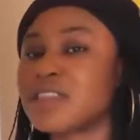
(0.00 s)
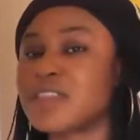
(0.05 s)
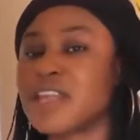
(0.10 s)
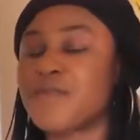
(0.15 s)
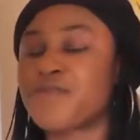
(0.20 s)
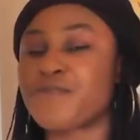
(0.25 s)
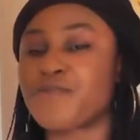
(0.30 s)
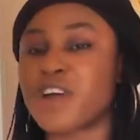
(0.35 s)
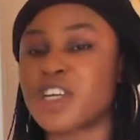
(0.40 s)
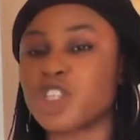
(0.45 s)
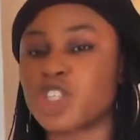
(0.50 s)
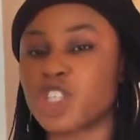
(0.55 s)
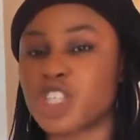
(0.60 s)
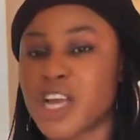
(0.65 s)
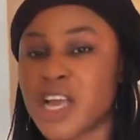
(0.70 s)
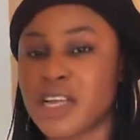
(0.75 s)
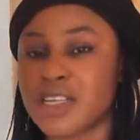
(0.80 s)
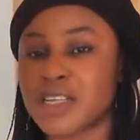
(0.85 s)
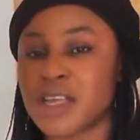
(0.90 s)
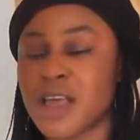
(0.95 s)

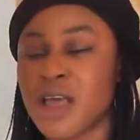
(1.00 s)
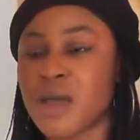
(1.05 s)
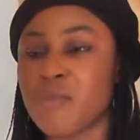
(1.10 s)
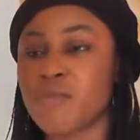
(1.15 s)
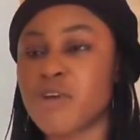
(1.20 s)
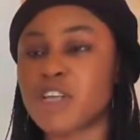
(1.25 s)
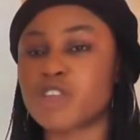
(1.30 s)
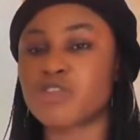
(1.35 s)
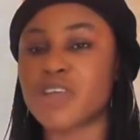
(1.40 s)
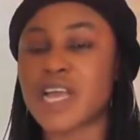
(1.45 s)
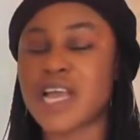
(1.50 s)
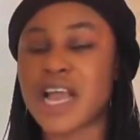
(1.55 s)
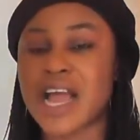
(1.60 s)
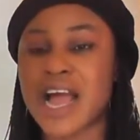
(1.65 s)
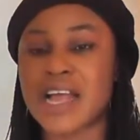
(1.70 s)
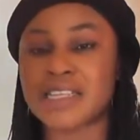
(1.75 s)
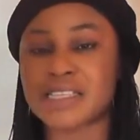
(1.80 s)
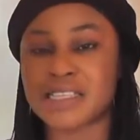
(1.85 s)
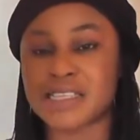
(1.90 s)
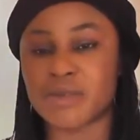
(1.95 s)
differentiate between
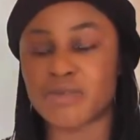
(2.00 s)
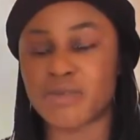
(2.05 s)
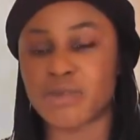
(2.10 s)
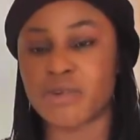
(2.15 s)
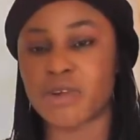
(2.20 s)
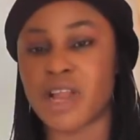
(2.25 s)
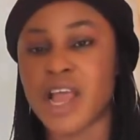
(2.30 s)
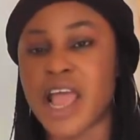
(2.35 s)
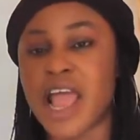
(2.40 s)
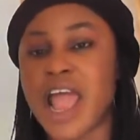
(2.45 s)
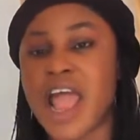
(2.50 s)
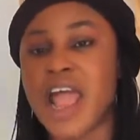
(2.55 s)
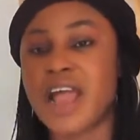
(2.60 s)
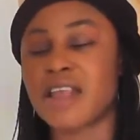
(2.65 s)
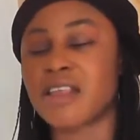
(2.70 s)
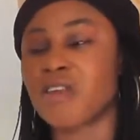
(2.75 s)
countable and